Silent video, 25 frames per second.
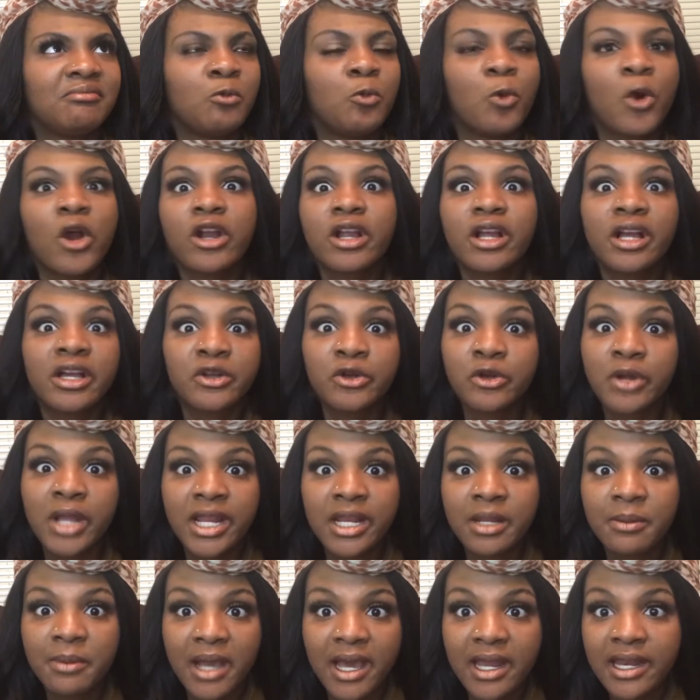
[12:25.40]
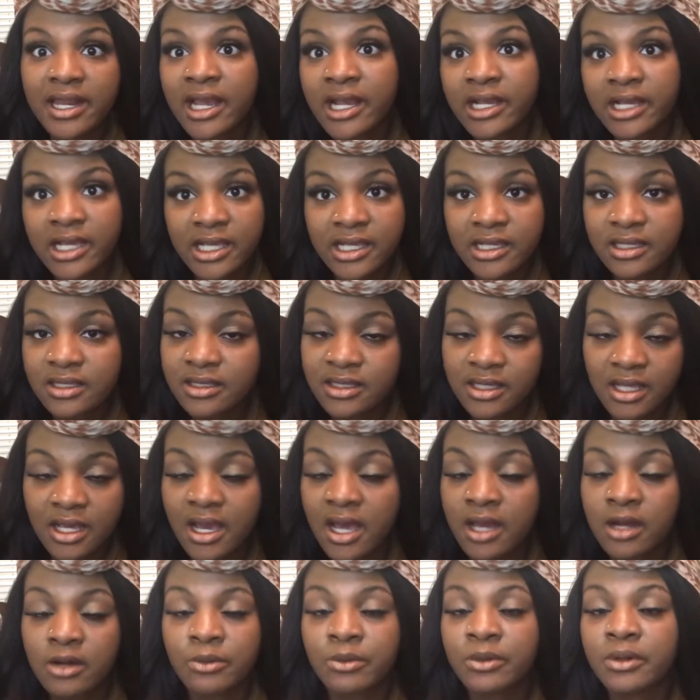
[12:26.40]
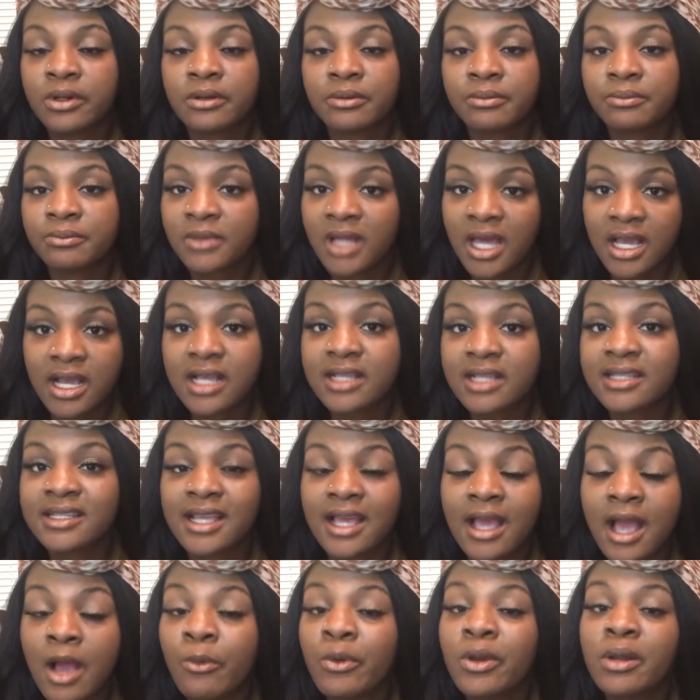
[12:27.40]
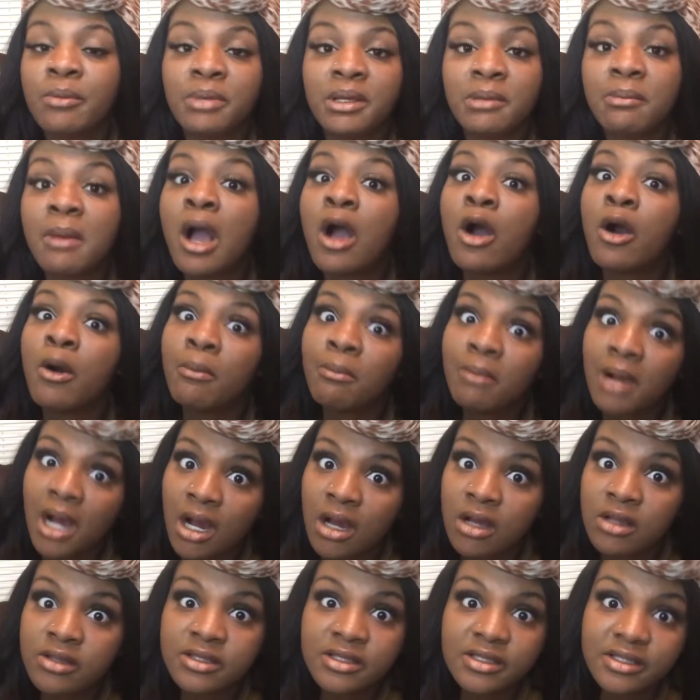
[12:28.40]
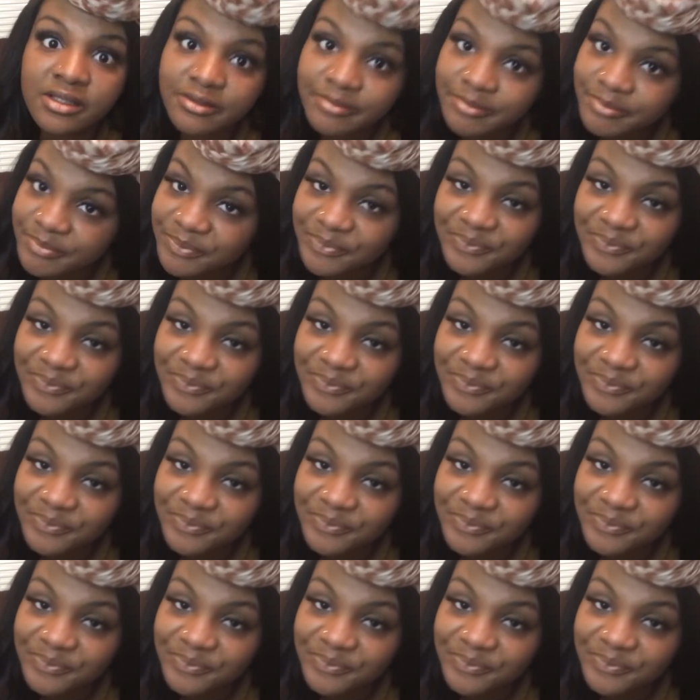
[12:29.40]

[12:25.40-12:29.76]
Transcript: Work under anybody, I guess. Yeah, I don't want to, like I say, I want to be my own boss.